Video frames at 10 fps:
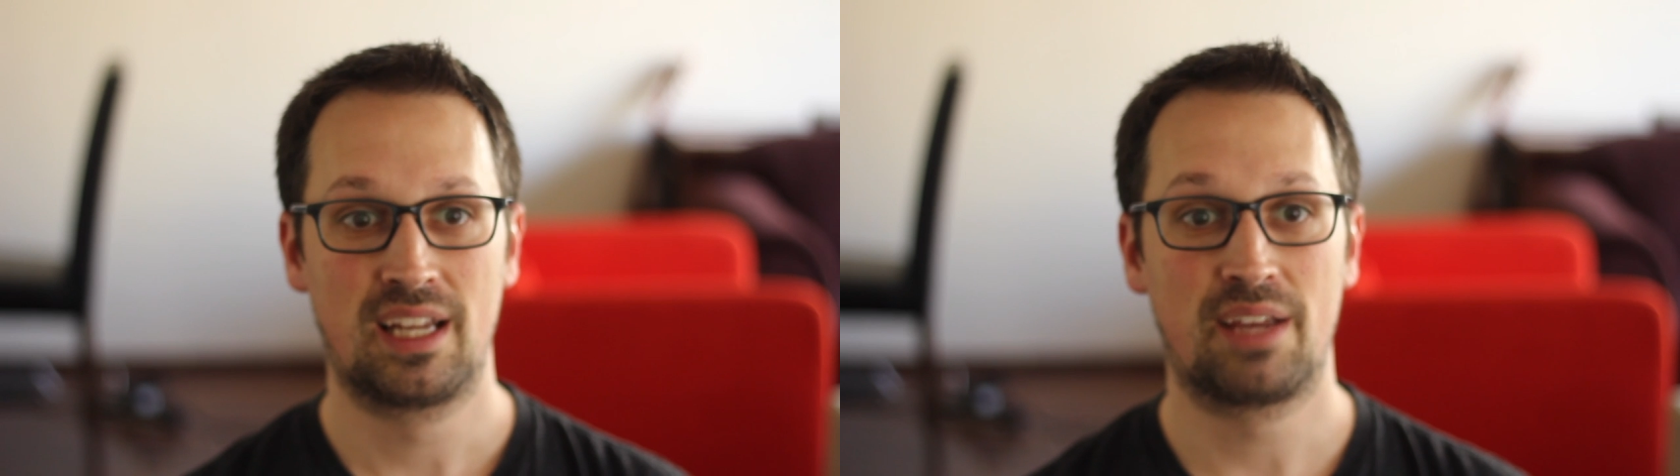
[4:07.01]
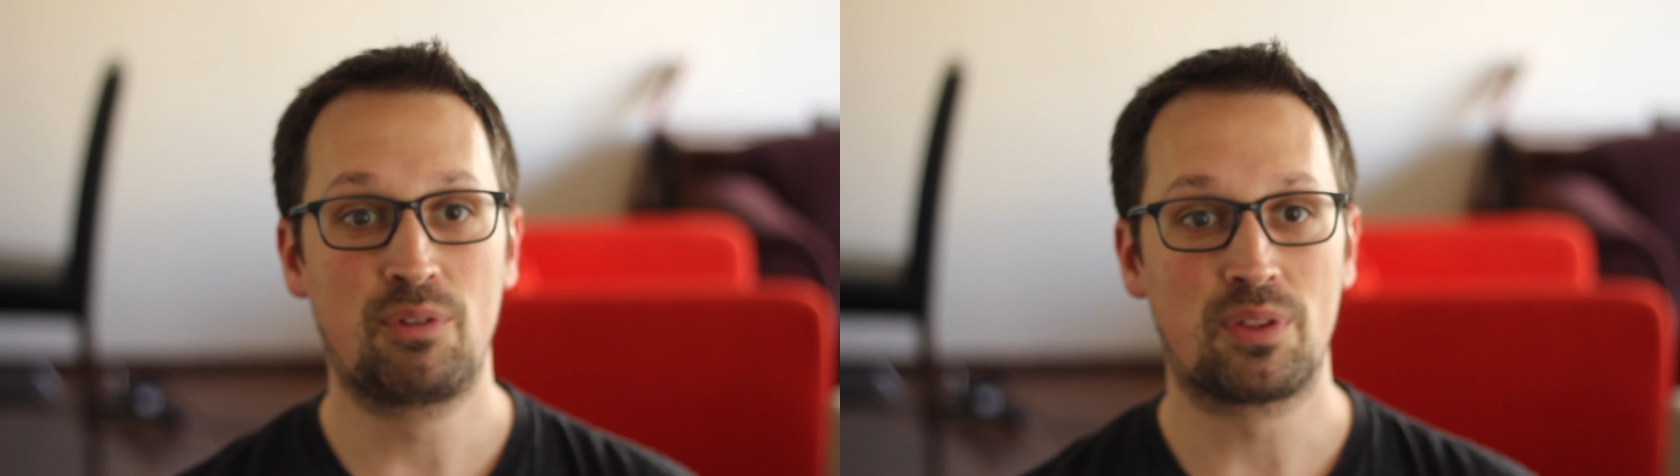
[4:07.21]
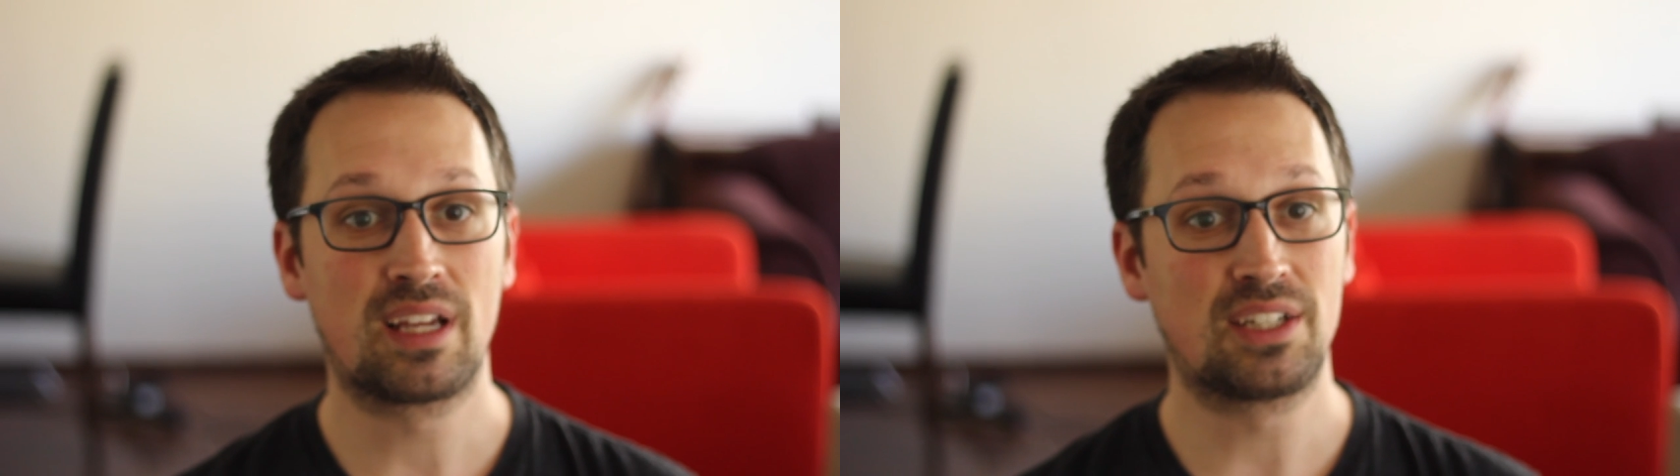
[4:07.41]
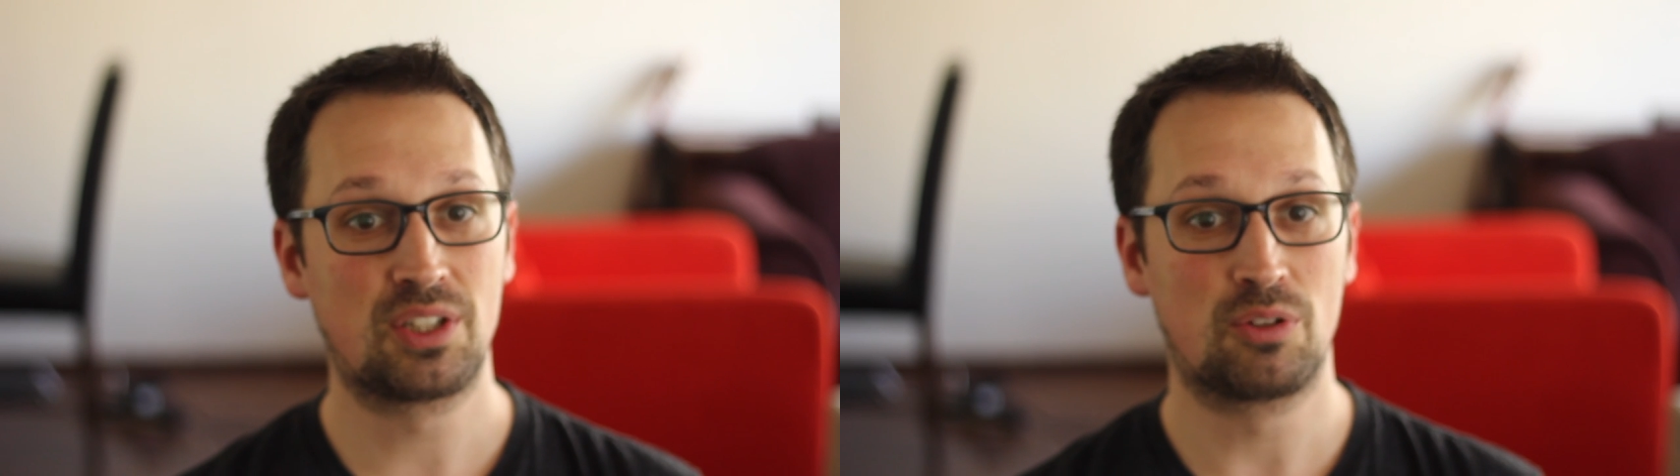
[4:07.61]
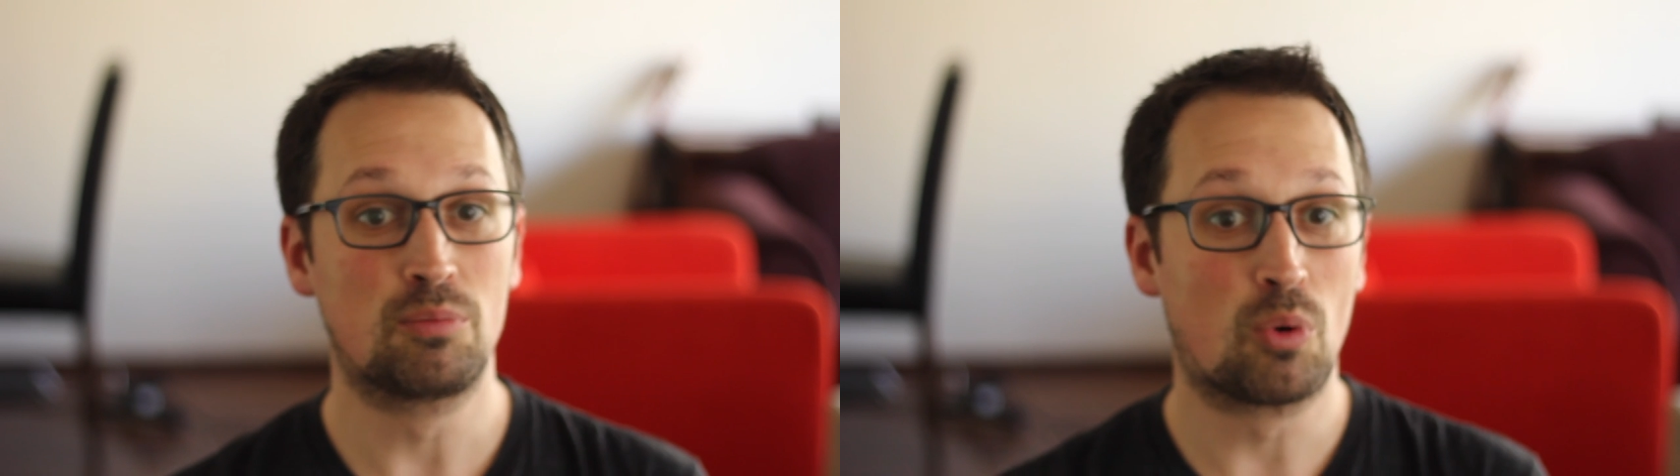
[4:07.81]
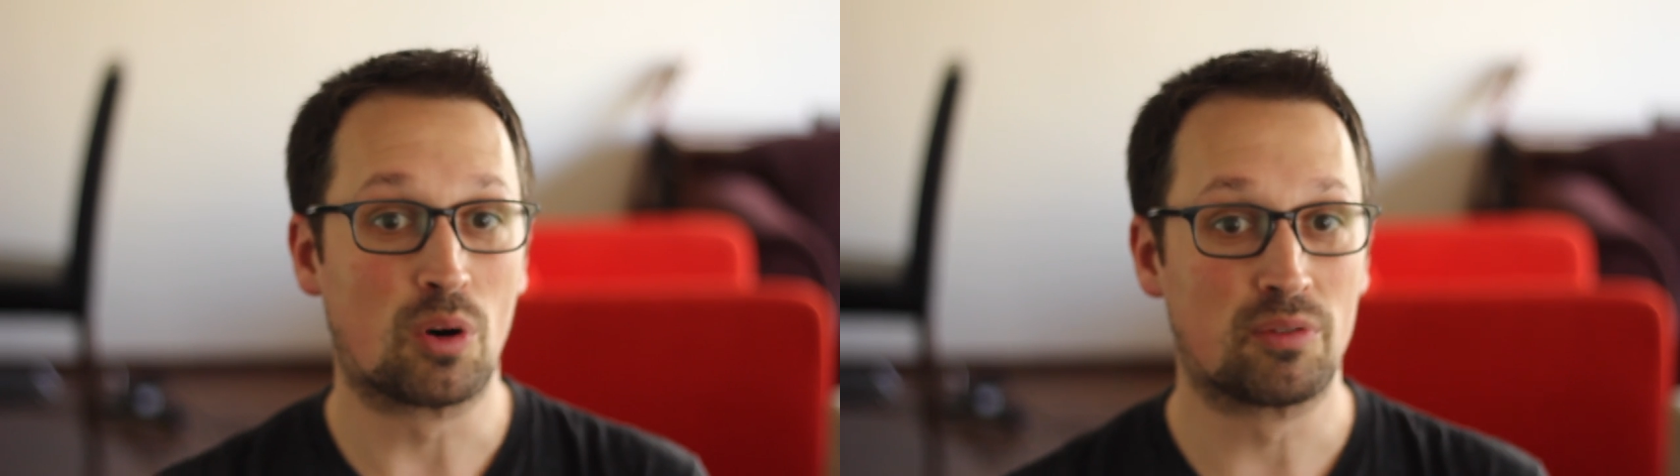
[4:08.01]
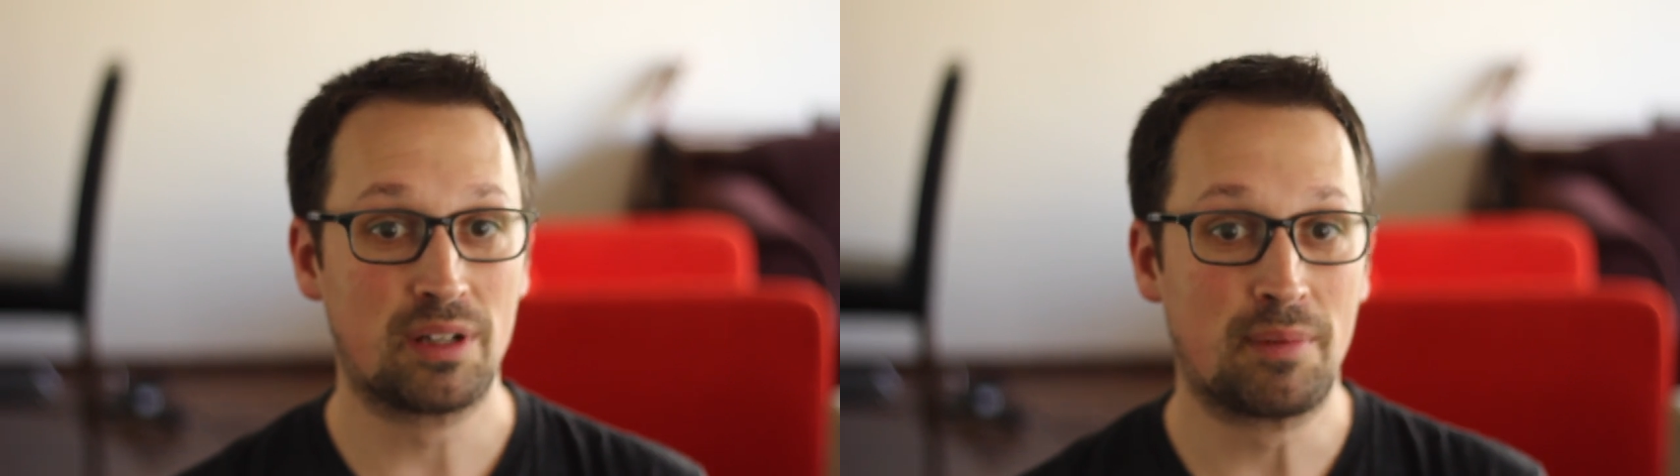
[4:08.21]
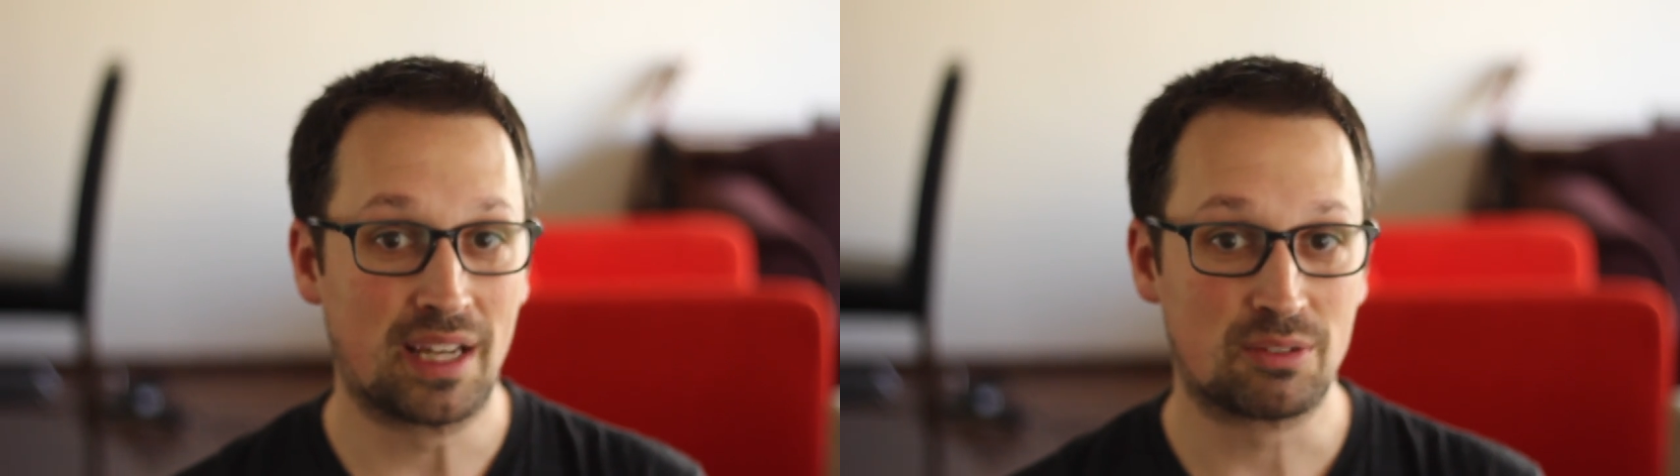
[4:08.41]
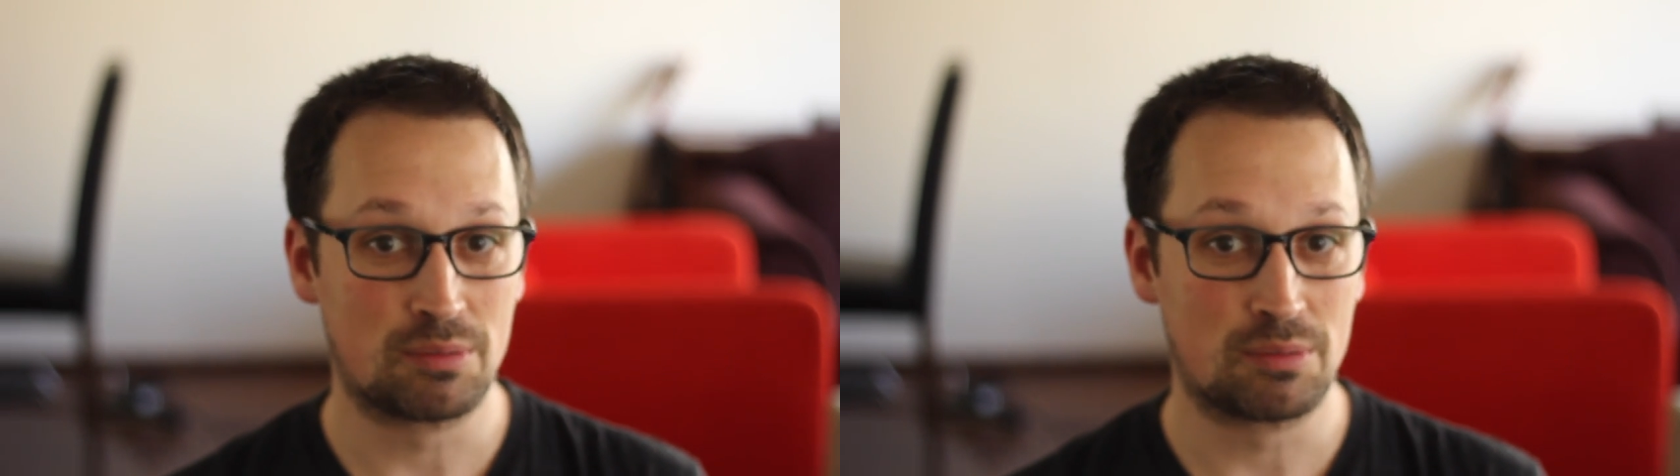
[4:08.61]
If you think I should do more remakes